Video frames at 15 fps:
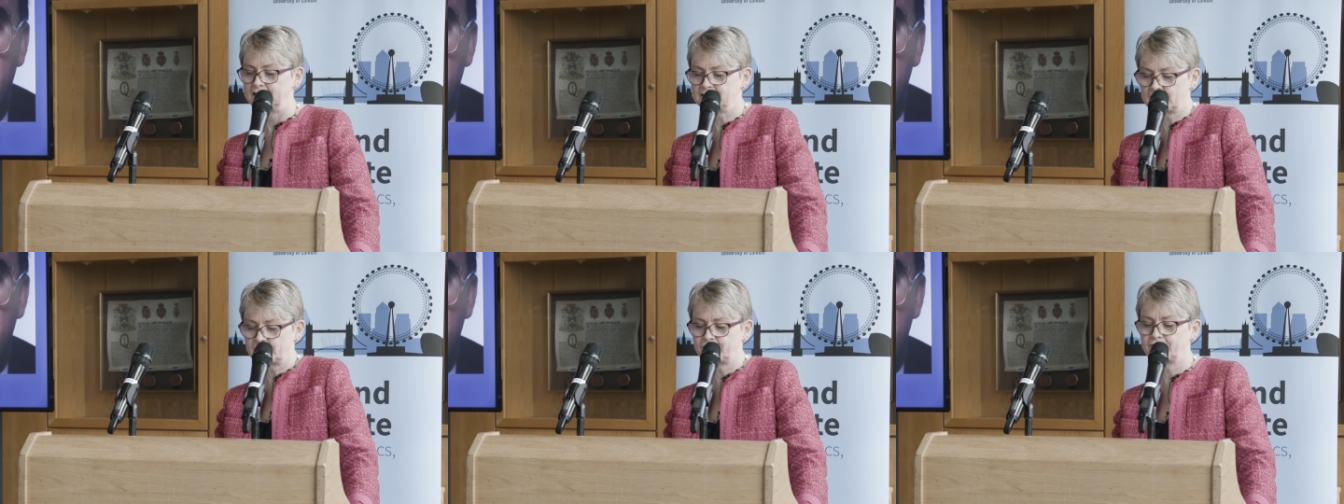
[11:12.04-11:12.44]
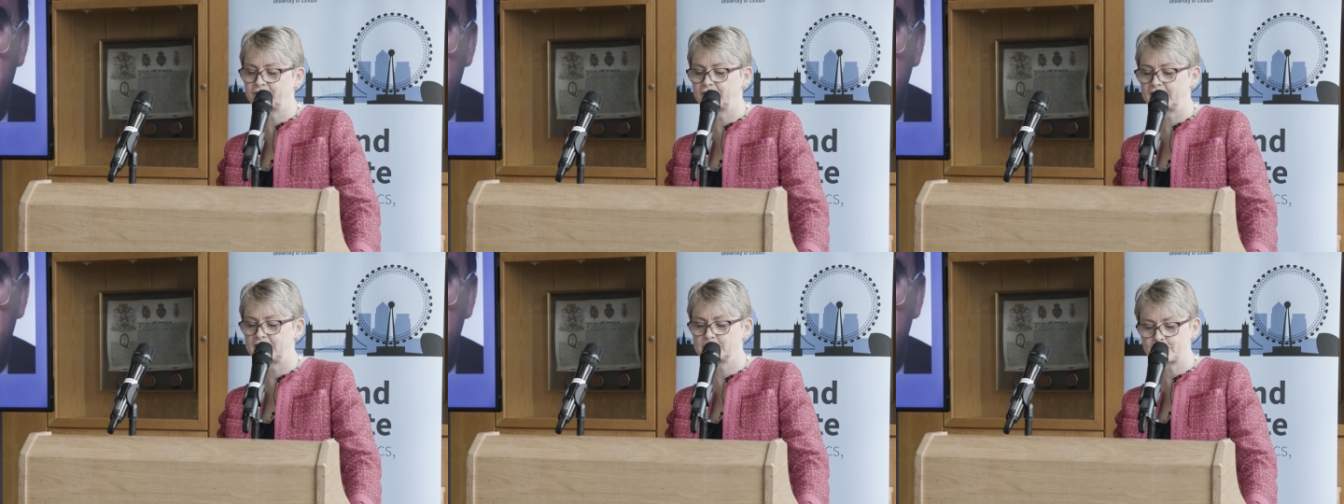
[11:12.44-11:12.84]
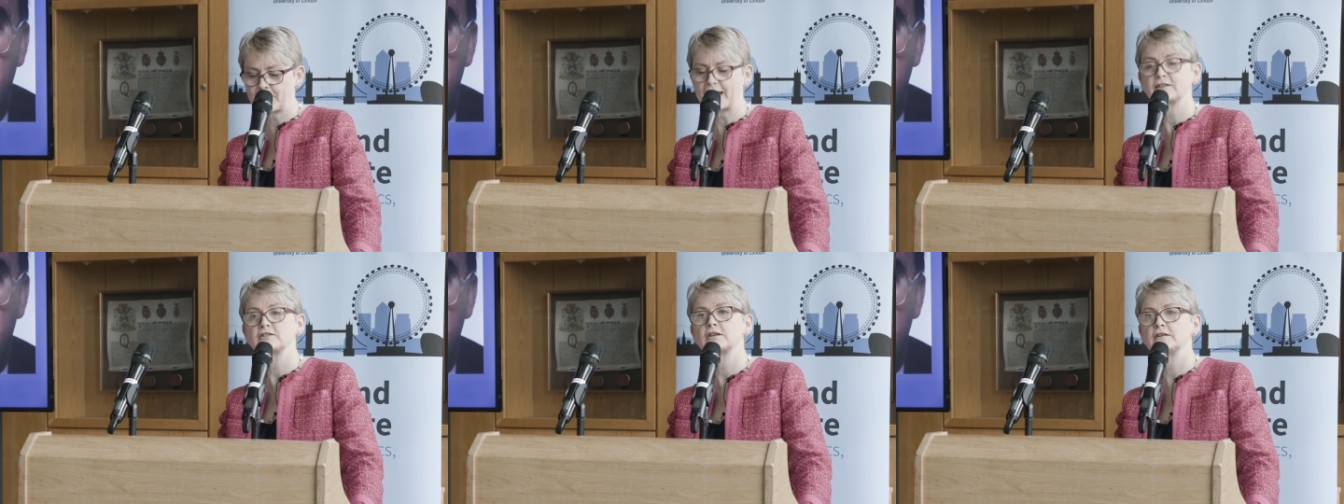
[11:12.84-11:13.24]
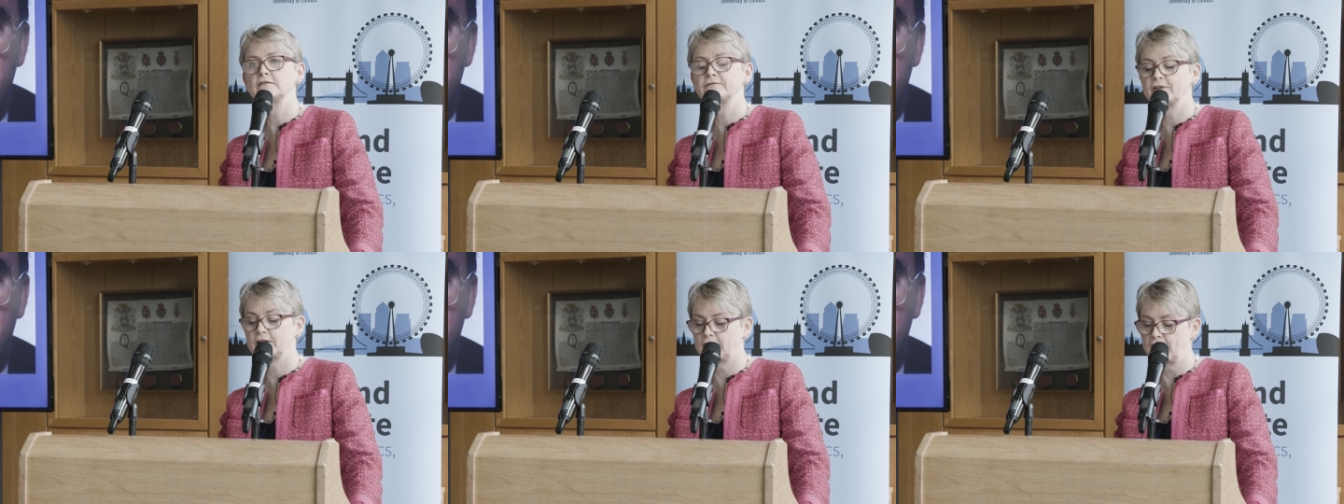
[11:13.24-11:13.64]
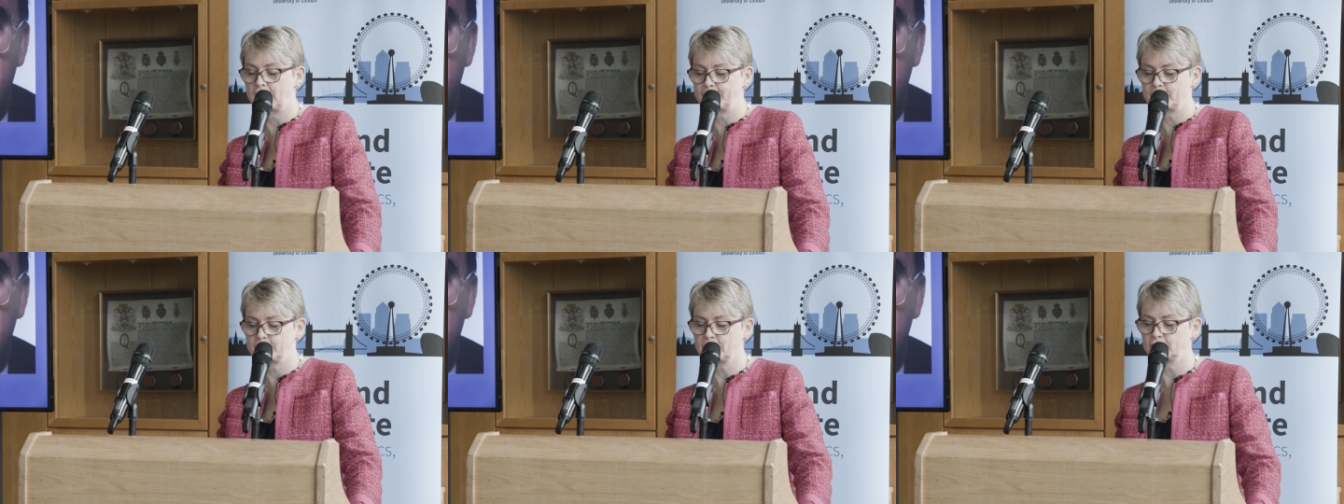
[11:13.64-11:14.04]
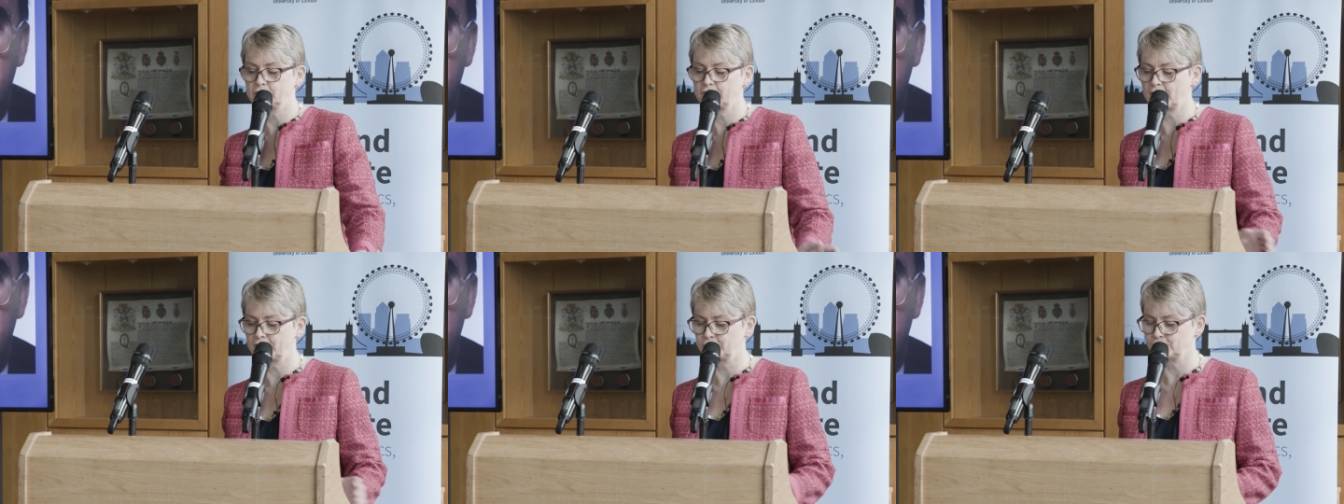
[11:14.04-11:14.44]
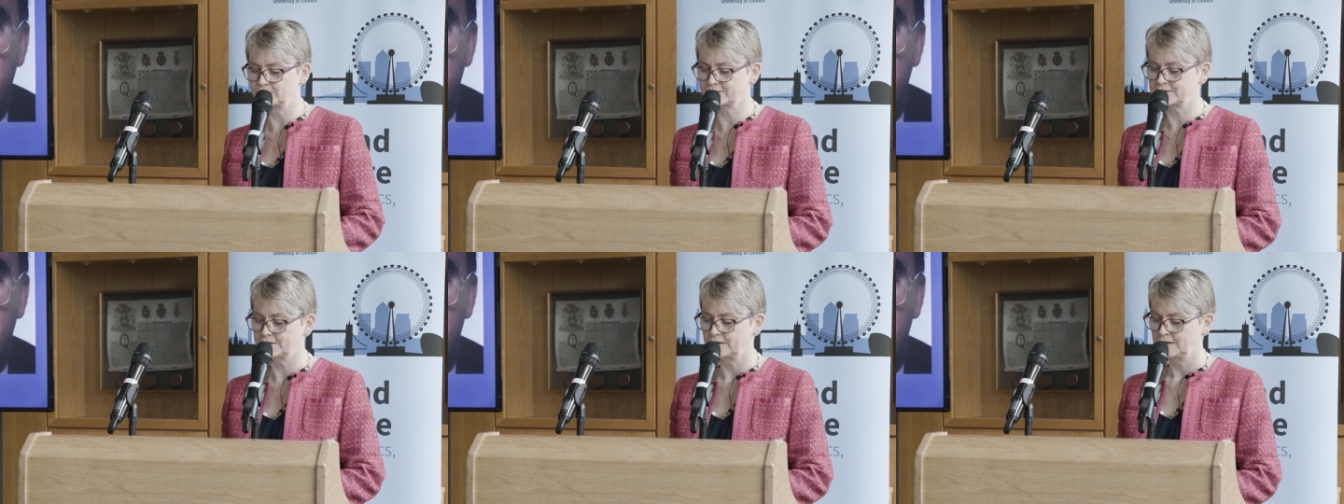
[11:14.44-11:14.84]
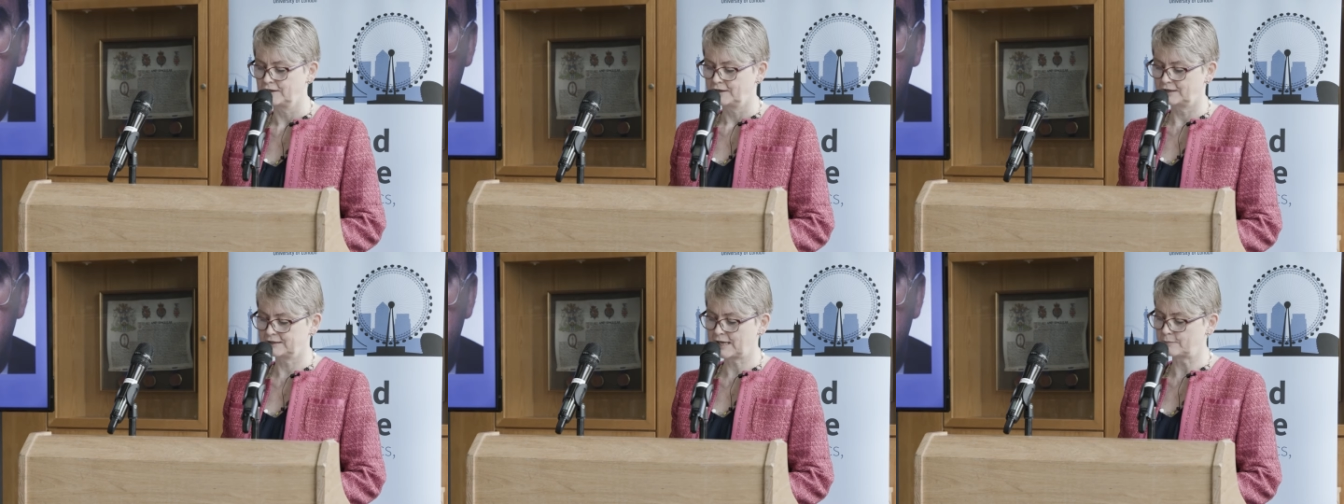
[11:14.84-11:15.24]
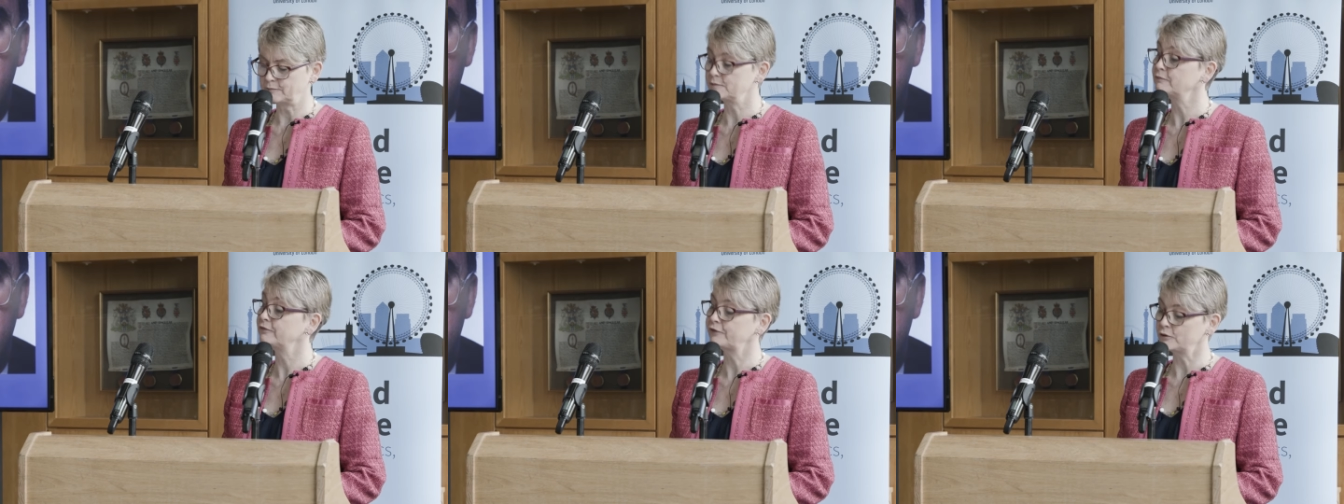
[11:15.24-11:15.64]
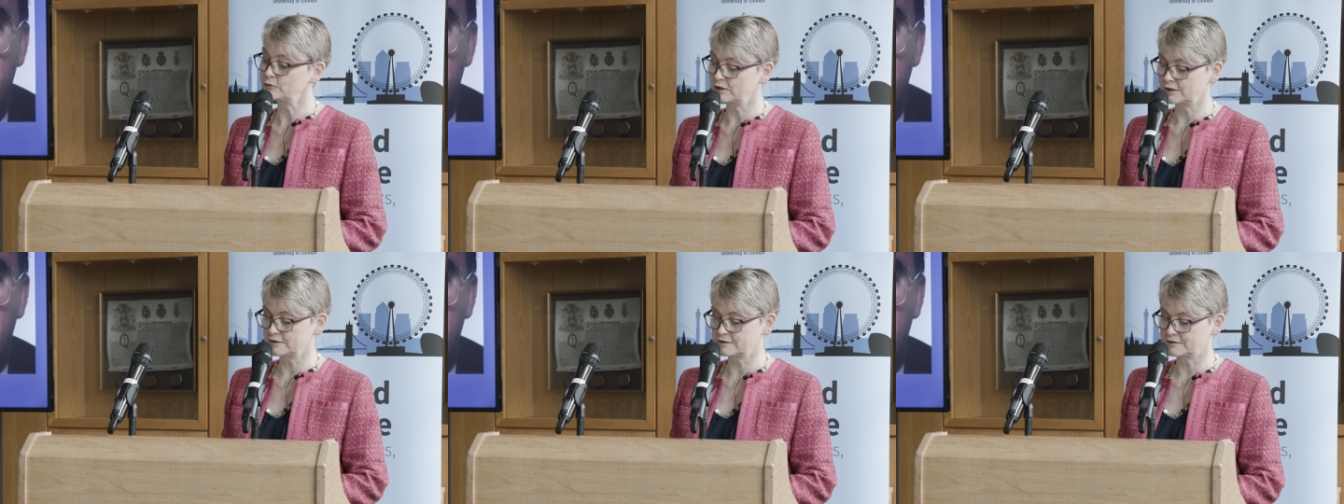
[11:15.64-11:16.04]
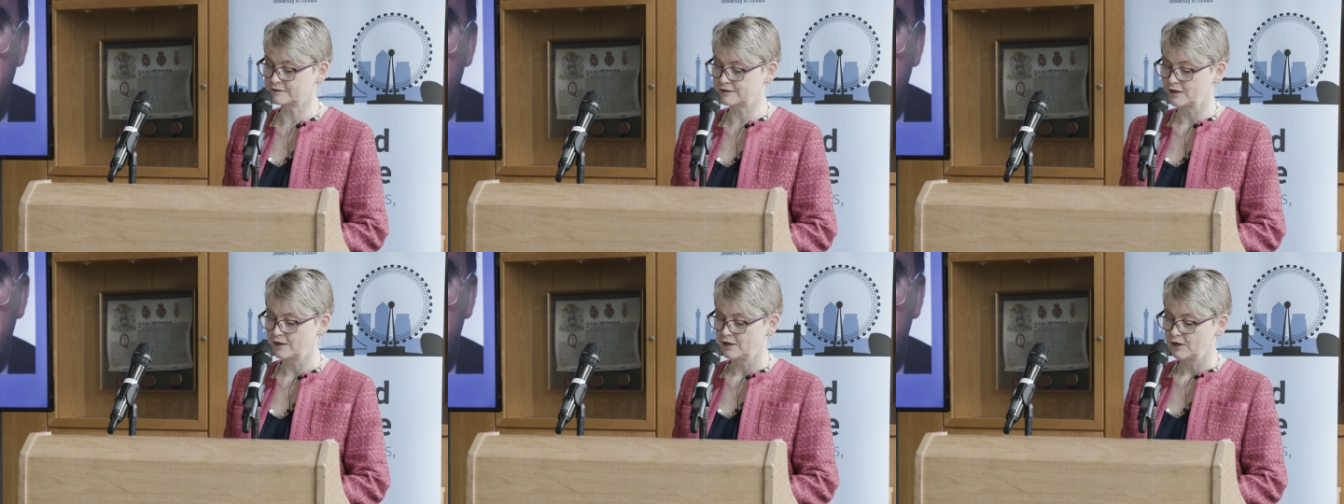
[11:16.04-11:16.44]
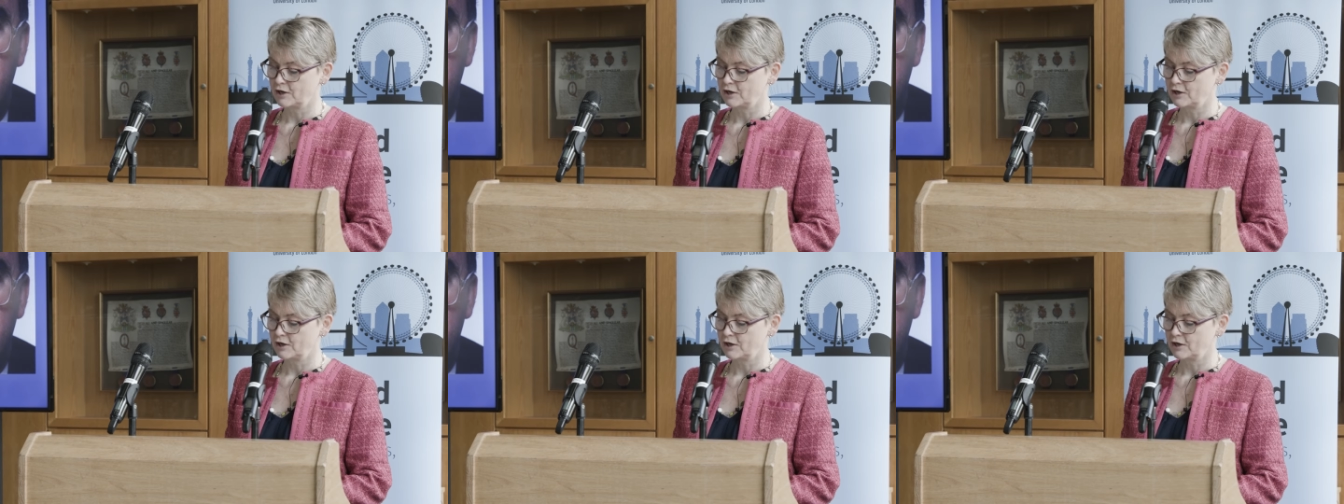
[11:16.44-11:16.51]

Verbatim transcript: as if his passion for climbing Munros had kept him focused